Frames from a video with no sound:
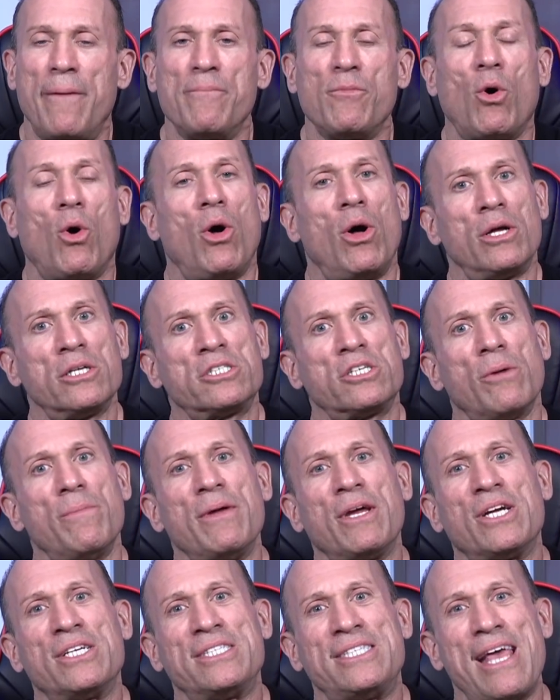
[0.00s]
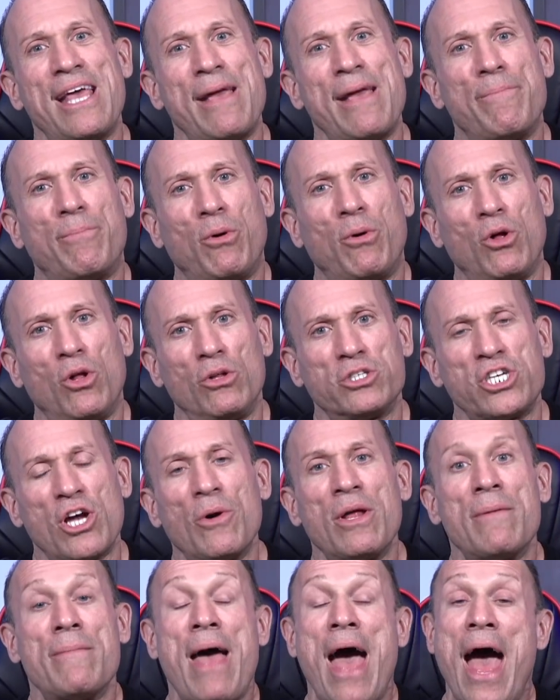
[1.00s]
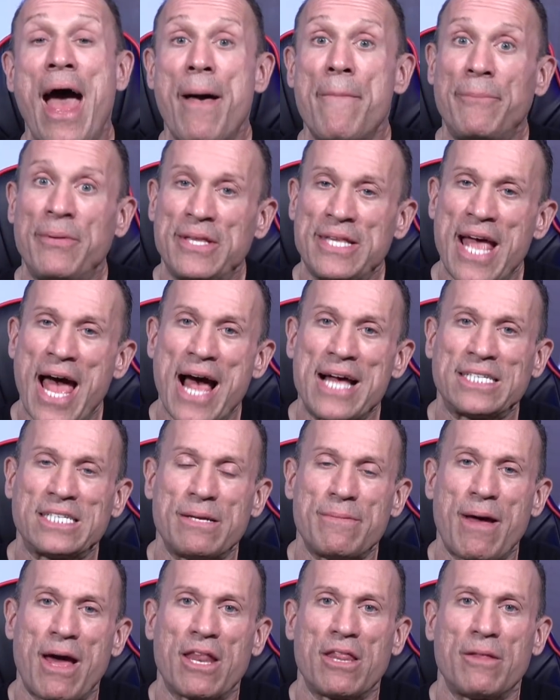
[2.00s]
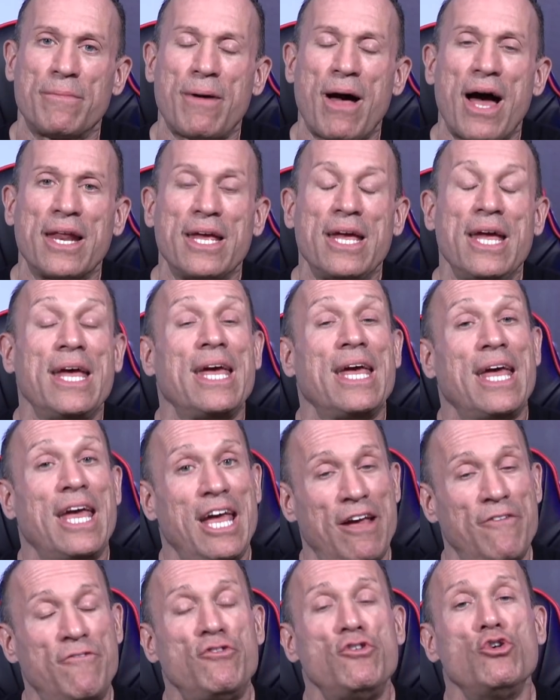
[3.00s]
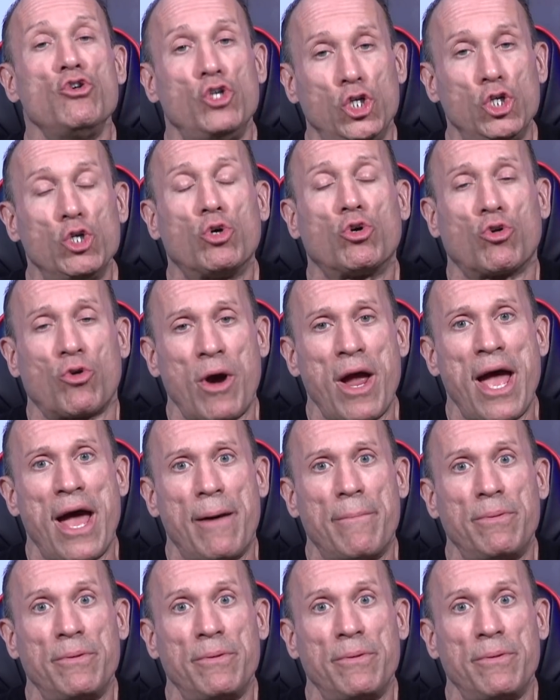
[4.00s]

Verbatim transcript: Also, because they pull sodium and potassium out of the body, if you do cramp,